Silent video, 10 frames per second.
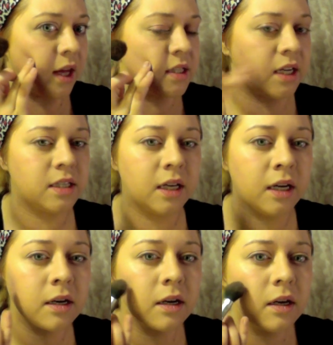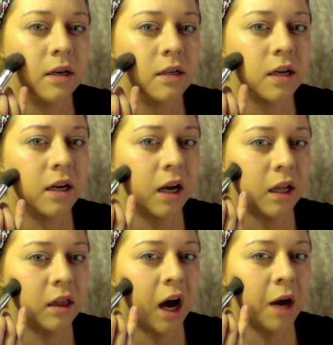I'm just going to kind of lock my
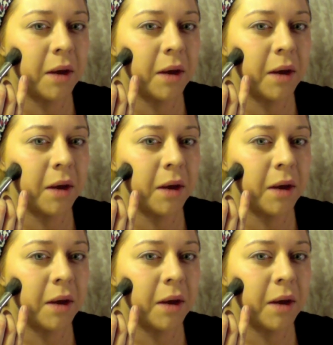brush in